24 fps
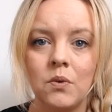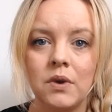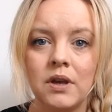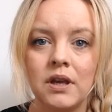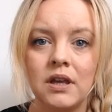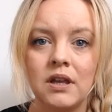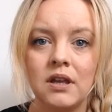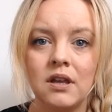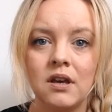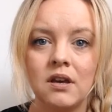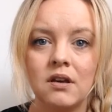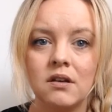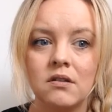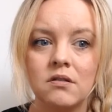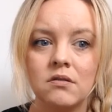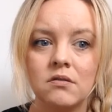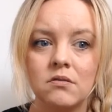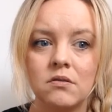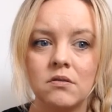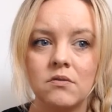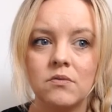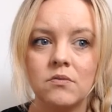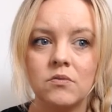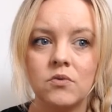we
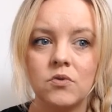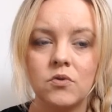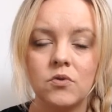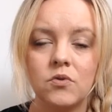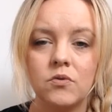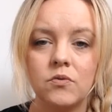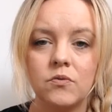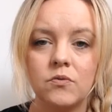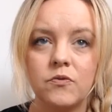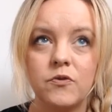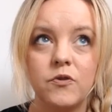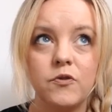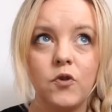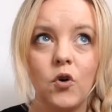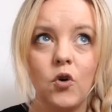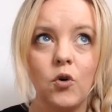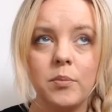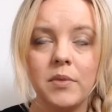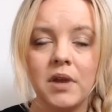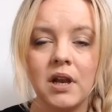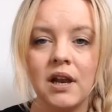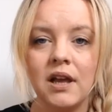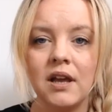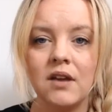
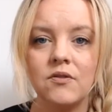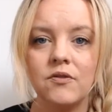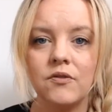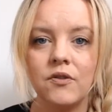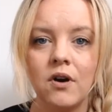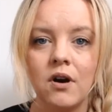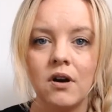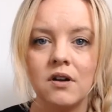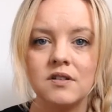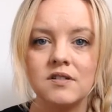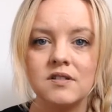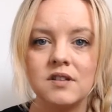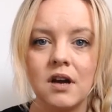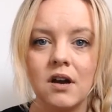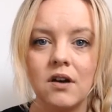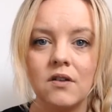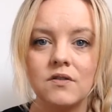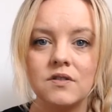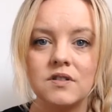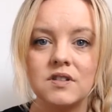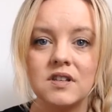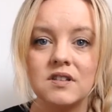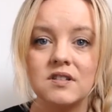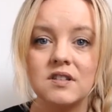formulate for
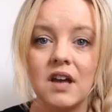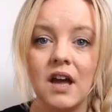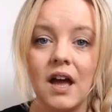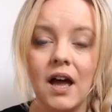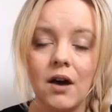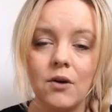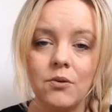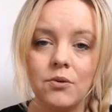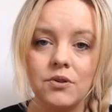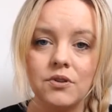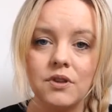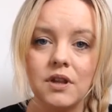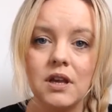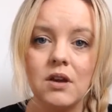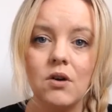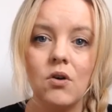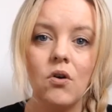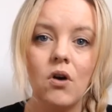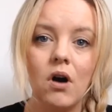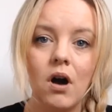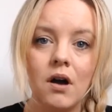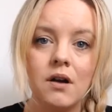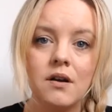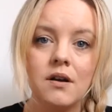ourselves is a healthy
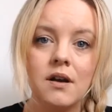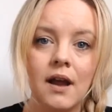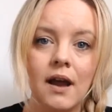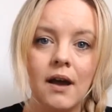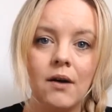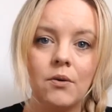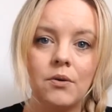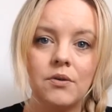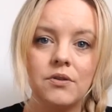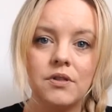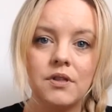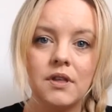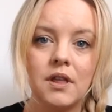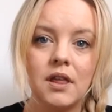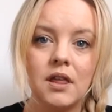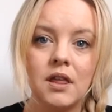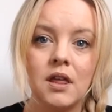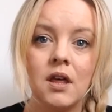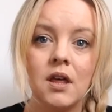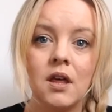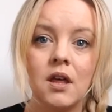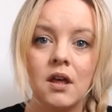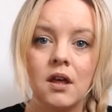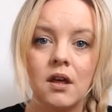or unhealthy
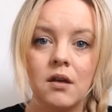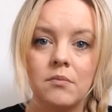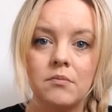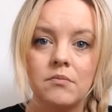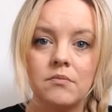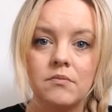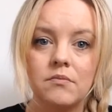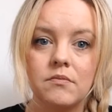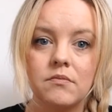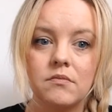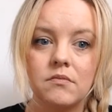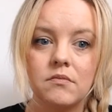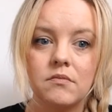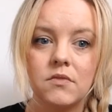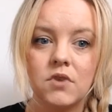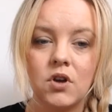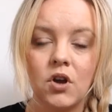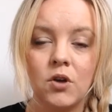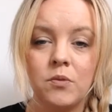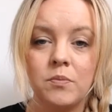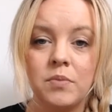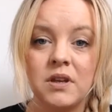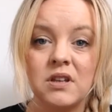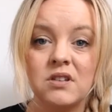
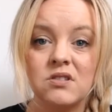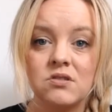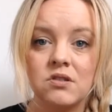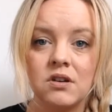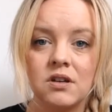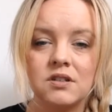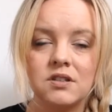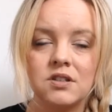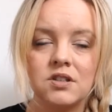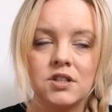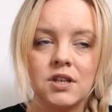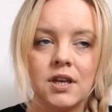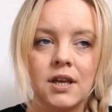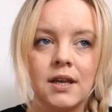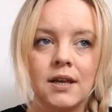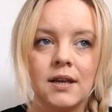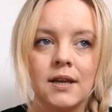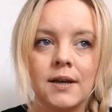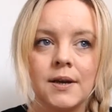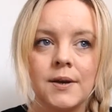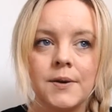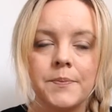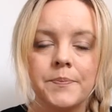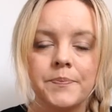coping strategy.
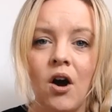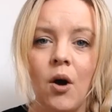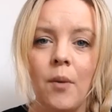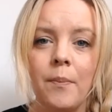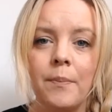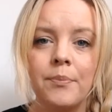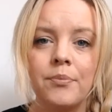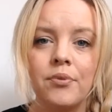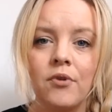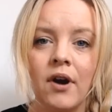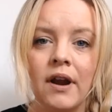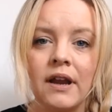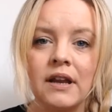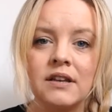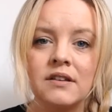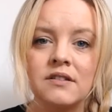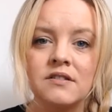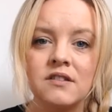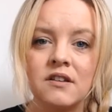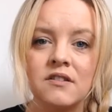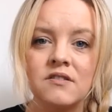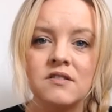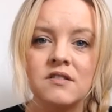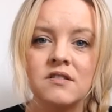Our brain
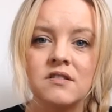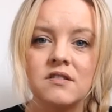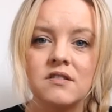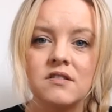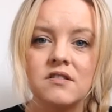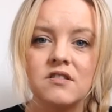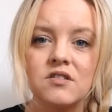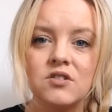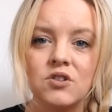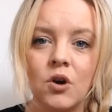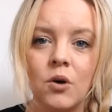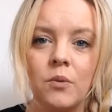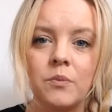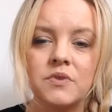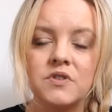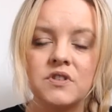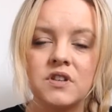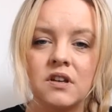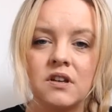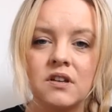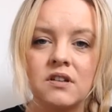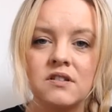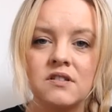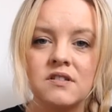doesn't stop
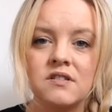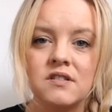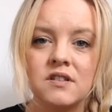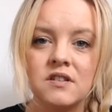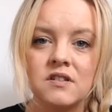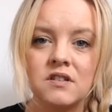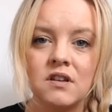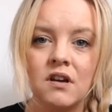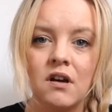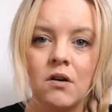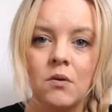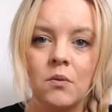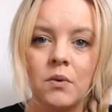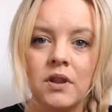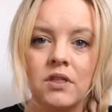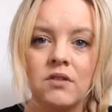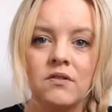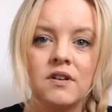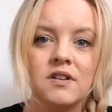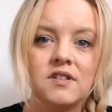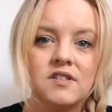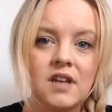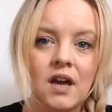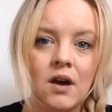to consider
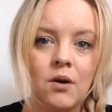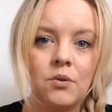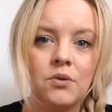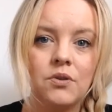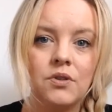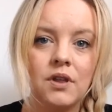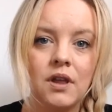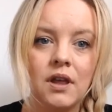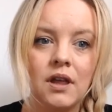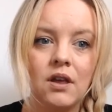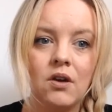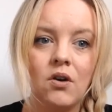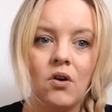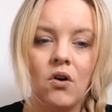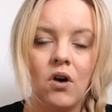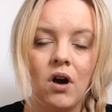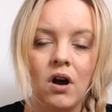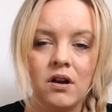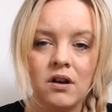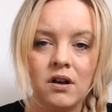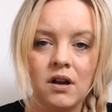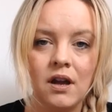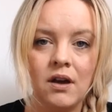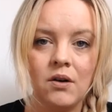whether it's healthy or
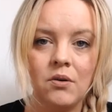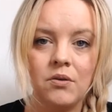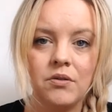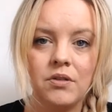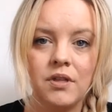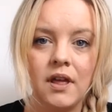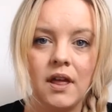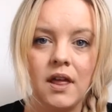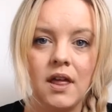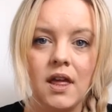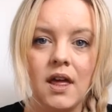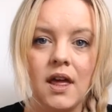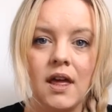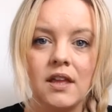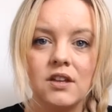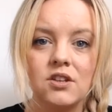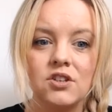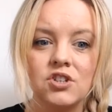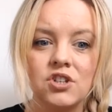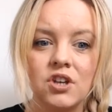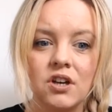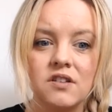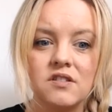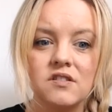unhealthy.
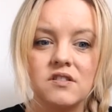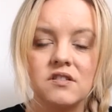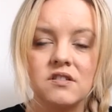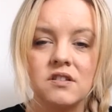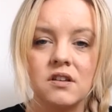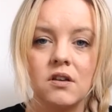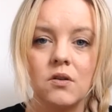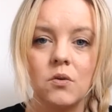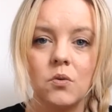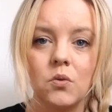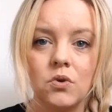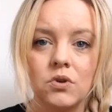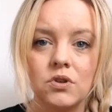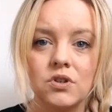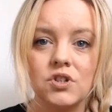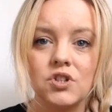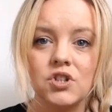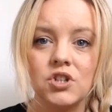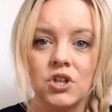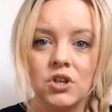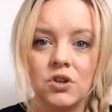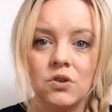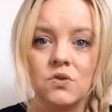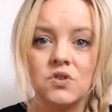It just
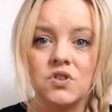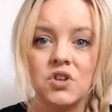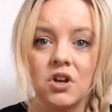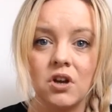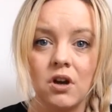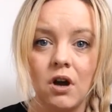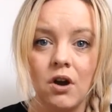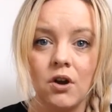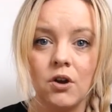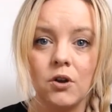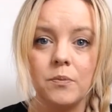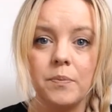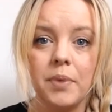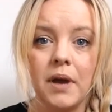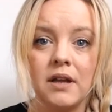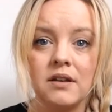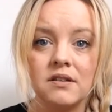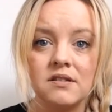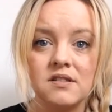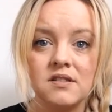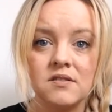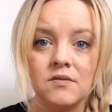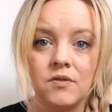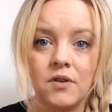wants you to cope
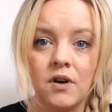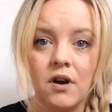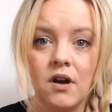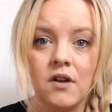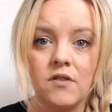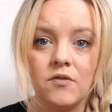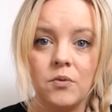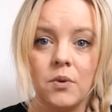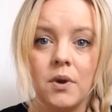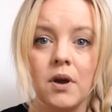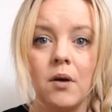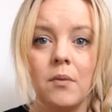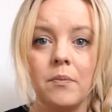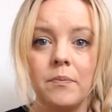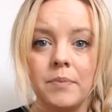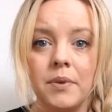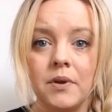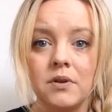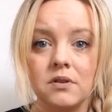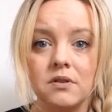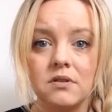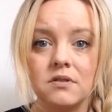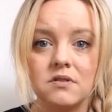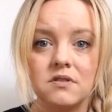and survive. We are
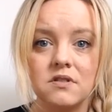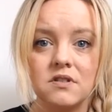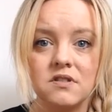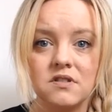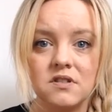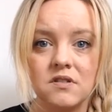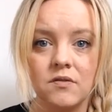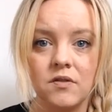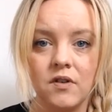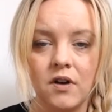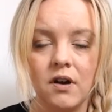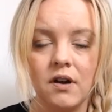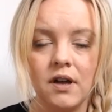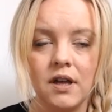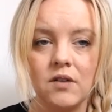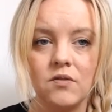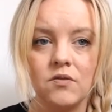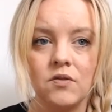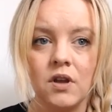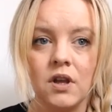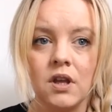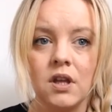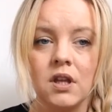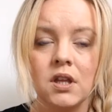built to
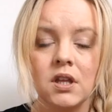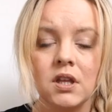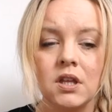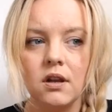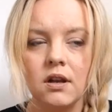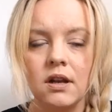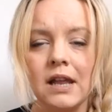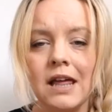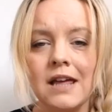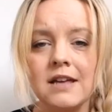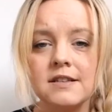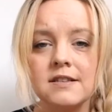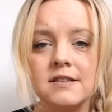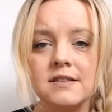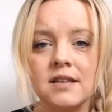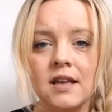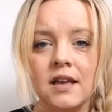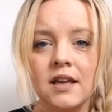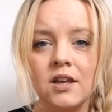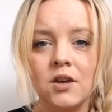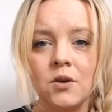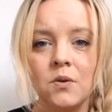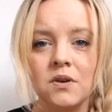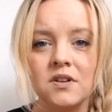survive. Let's
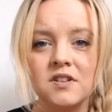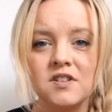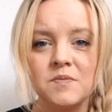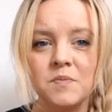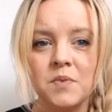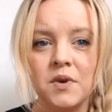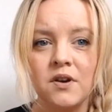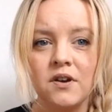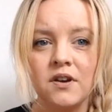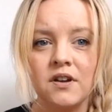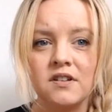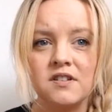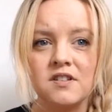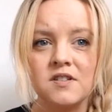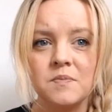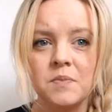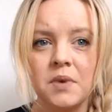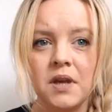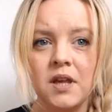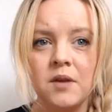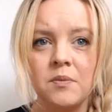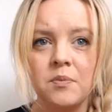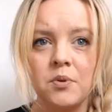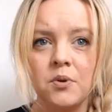say you experience
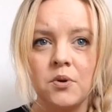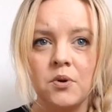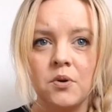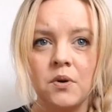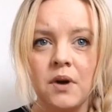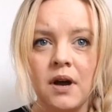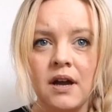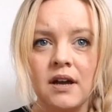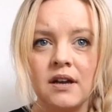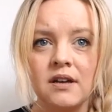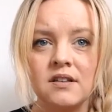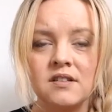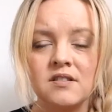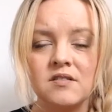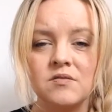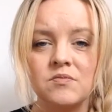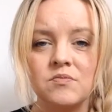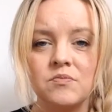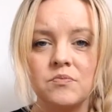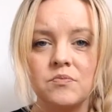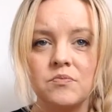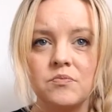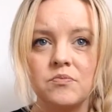people as